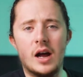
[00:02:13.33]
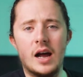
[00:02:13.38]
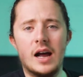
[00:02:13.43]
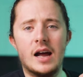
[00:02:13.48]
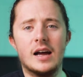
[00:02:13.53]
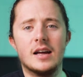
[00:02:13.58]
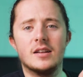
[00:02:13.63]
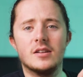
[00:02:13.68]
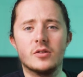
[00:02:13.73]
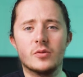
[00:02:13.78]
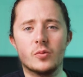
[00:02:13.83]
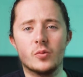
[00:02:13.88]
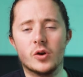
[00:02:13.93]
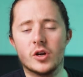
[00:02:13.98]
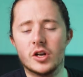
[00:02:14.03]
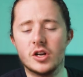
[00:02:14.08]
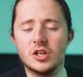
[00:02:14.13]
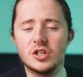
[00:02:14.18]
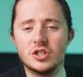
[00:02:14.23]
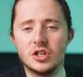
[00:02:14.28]
and we're
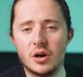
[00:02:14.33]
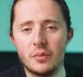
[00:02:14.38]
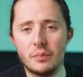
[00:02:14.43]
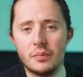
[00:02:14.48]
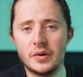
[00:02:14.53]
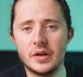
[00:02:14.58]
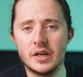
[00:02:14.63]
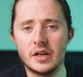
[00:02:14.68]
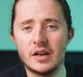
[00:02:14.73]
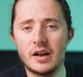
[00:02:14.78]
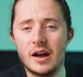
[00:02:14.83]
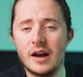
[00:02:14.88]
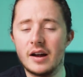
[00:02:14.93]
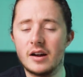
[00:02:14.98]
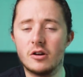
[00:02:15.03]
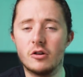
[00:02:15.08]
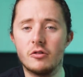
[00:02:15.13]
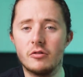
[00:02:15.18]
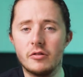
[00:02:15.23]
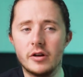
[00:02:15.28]
going to jump in
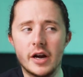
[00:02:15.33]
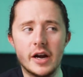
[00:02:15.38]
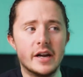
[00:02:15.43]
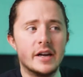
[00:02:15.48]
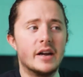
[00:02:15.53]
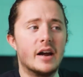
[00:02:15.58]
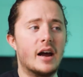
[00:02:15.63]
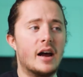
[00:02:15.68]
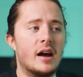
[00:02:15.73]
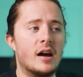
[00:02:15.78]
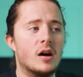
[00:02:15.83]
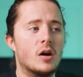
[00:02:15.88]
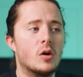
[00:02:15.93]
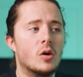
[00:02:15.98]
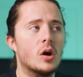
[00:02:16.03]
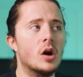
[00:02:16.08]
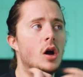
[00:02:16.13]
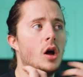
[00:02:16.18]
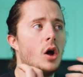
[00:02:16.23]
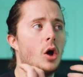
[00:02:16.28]
and create
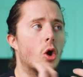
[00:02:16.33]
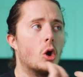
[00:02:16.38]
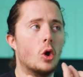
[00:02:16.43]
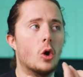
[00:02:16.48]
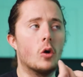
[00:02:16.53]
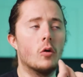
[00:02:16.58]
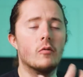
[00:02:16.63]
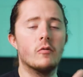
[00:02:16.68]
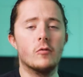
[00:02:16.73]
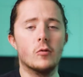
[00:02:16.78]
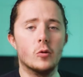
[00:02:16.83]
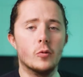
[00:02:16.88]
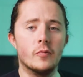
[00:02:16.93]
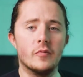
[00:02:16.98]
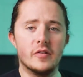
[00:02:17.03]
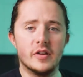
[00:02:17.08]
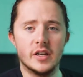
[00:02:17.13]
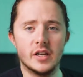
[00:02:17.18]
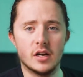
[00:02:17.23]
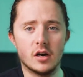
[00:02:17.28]
our long form
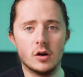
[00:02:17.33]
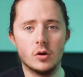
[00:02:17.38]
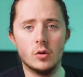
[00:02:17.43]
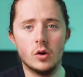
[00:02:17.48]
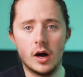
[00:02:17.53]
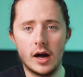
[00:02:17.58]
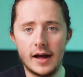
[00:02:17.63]
video.